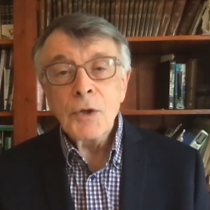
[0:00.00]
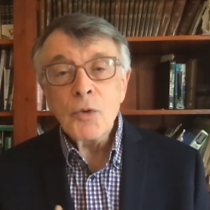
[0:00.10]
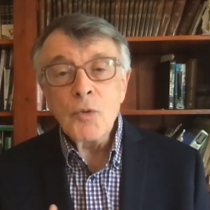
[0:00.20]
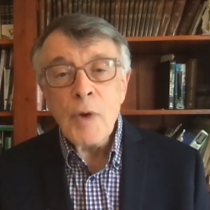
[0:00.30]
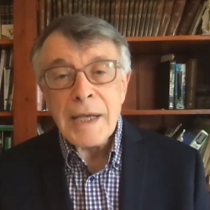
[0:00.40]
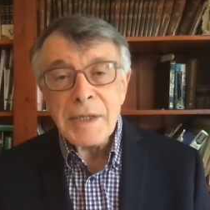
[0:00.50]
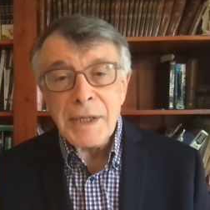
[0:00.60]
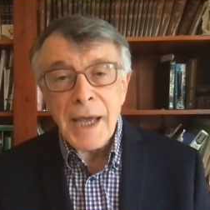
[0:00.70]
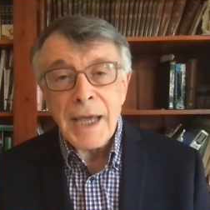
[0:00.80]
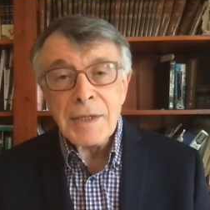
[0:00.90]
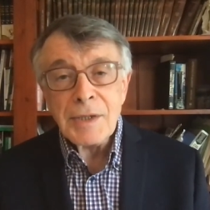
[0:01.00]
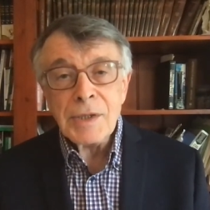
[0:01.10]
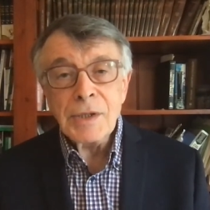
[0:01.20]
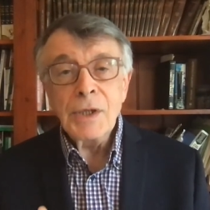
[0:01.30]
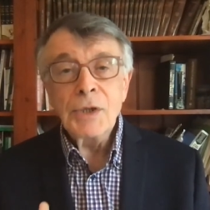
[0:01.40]

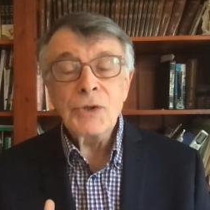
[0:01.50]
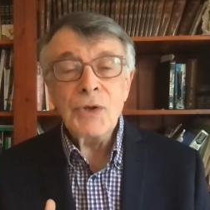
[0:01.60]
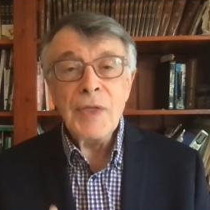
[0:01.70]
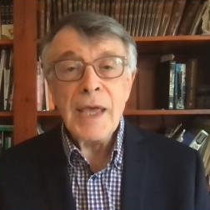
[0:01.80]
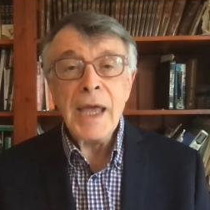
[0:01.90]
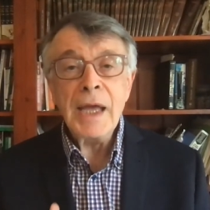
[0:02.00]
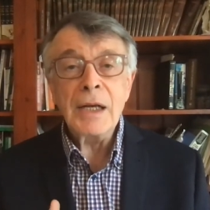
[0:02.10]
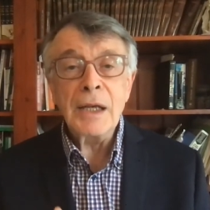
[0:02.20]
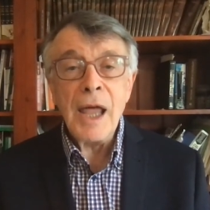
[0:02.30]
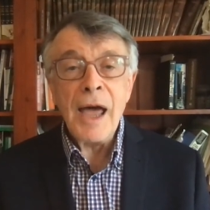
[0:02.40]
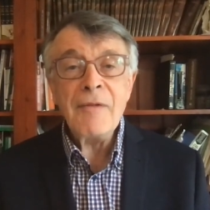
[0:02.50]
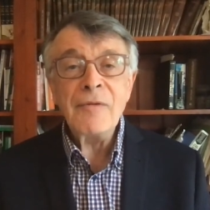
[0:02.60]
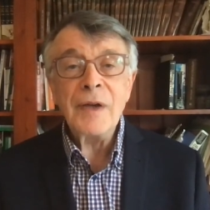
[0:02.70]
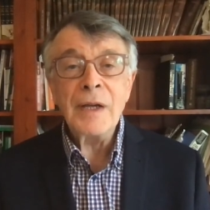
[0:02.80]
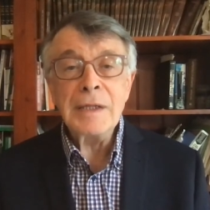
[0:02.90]
resonates to their
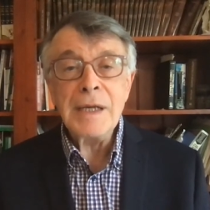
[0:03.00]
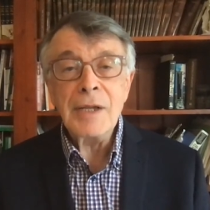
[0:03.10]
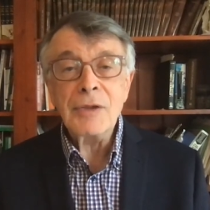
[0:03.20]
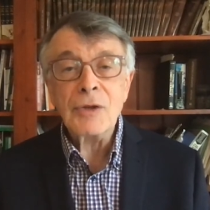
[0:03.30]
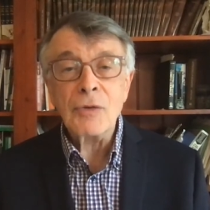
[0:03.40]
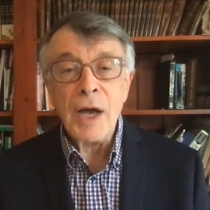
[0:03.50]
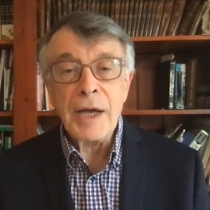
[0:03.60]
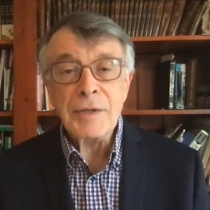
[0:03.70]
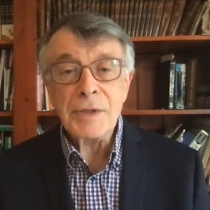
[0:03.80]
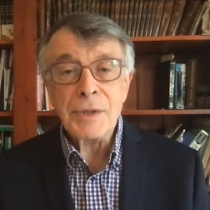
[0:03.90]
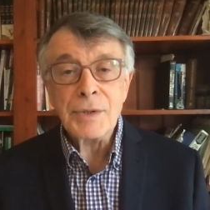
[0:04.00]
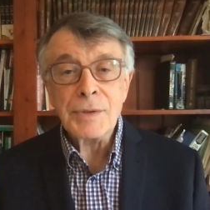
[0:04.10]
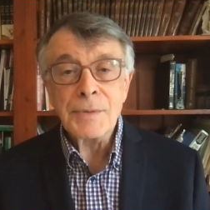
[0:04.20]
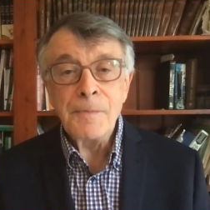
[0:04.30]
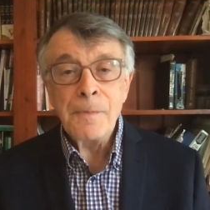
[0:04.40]
life and death
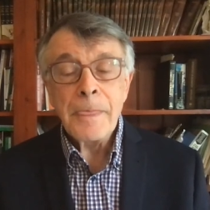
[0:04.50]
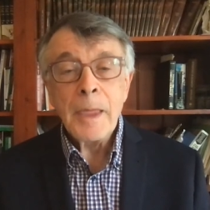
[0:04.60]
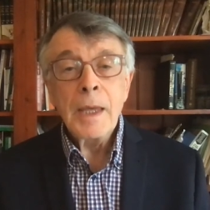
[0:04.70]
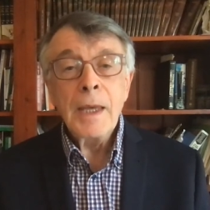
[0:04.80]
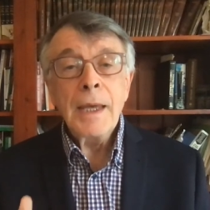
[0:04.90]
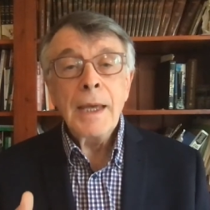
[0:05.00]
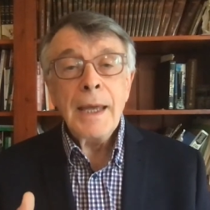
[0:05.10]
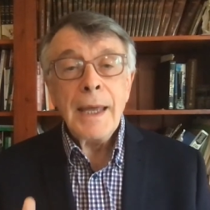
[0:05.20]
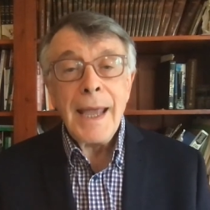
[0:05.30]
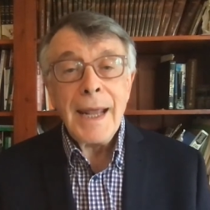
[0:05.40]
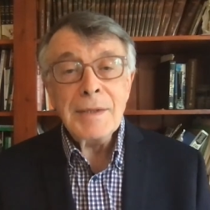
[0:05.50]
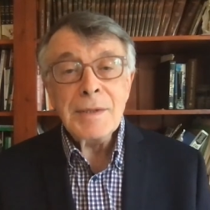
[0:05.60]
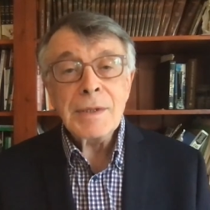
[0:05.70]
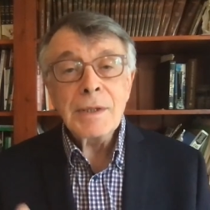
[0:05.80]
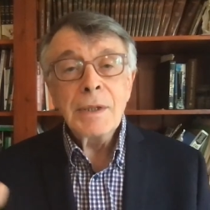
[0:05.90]
crisis.
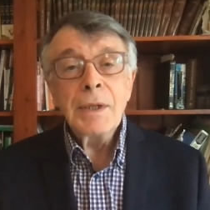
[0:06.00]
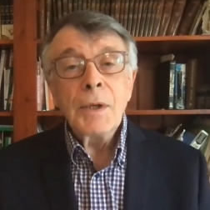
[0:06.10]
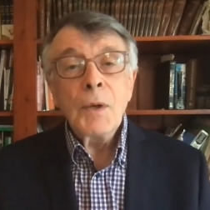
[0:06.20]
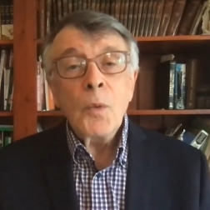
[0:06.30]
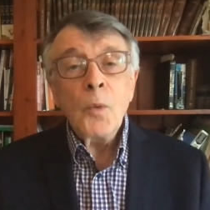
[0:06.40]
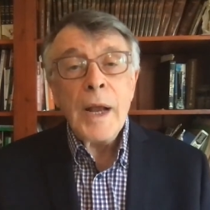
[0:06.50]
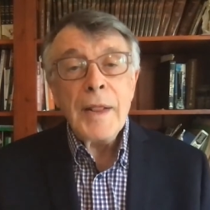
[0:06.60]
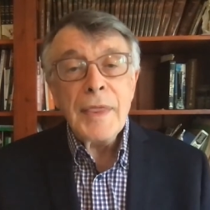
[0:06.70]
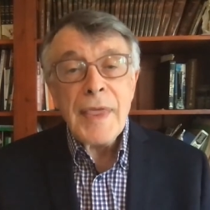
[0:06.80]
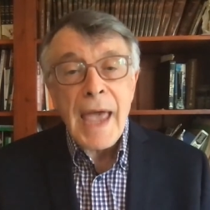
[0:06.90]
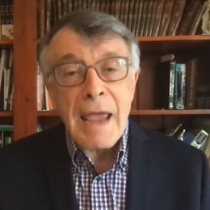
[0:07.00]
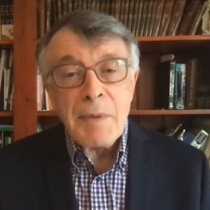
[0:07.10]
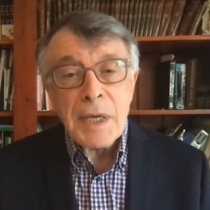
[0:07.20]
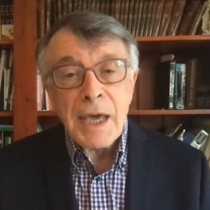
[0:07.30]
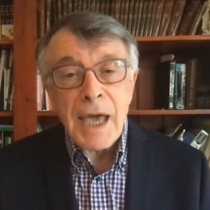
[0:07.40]
Hence, when they
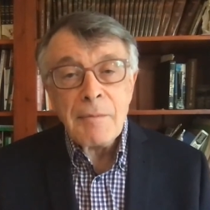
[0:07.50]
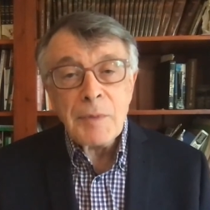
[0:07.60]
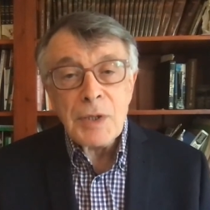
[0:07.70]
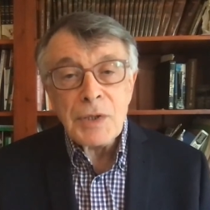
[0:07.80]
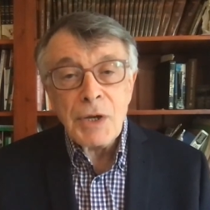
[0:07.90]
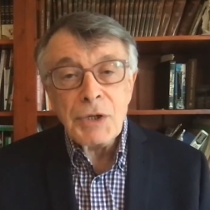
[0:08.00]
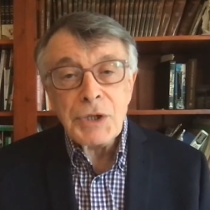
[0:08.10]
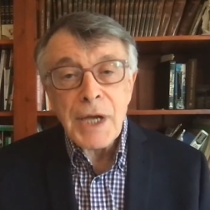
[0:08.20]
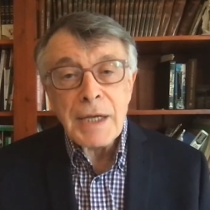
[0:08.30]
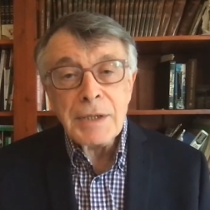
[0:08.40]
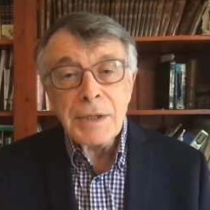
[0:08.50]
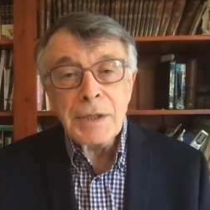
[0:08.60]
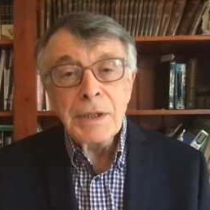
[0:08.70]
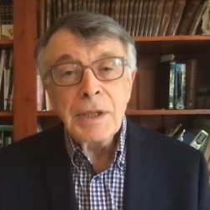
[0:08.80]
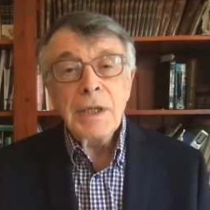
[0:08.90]
became
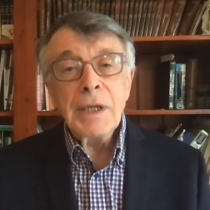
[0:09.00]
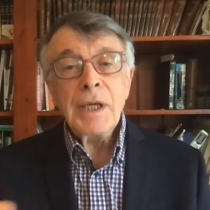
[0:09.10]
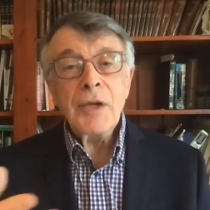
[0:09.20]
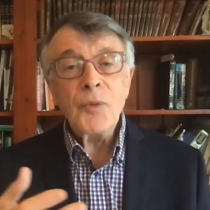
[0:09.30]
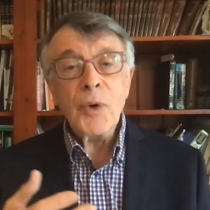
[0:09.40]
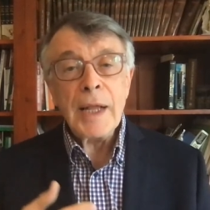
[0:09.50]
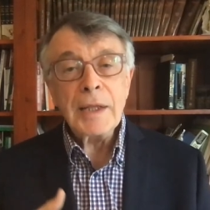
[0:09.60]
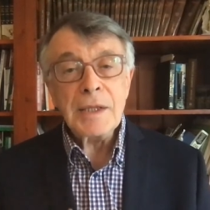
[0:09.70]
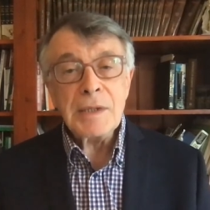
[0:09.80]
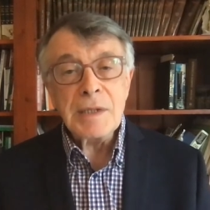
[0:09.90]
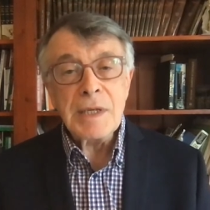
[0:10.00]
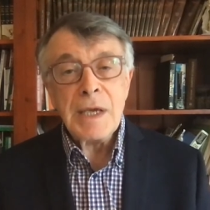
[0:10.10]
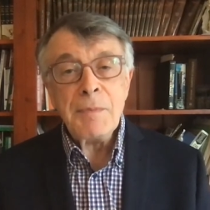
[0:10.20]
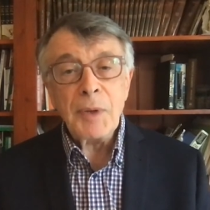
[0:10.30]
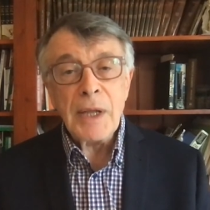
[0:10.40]
dissociated, if we're at this
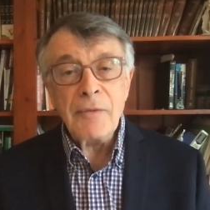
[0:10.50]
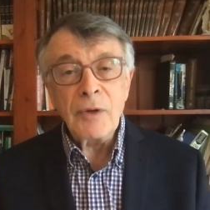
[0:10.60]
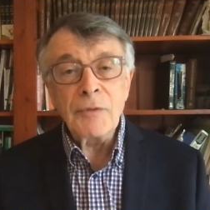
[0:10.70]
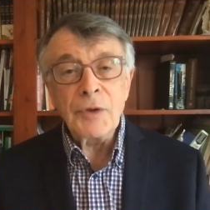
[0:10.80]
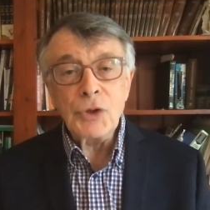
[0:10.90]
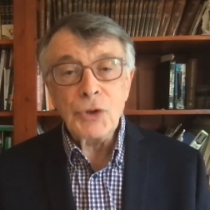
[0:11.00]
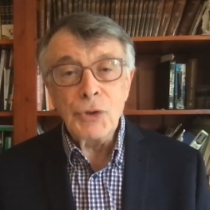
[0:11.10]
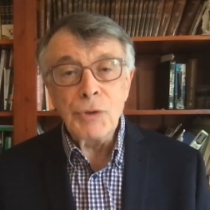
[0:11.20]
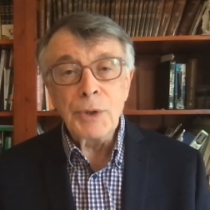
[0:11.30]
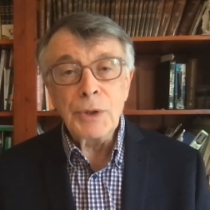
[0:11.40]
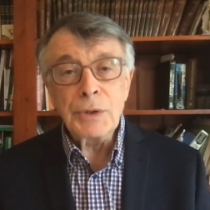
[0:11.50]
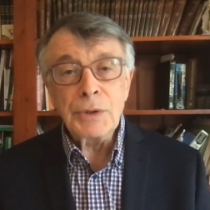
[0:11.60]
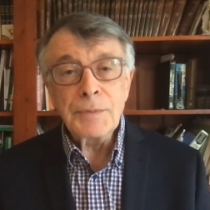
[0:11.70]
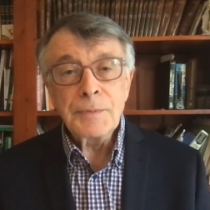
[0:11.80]
deep level of attunement,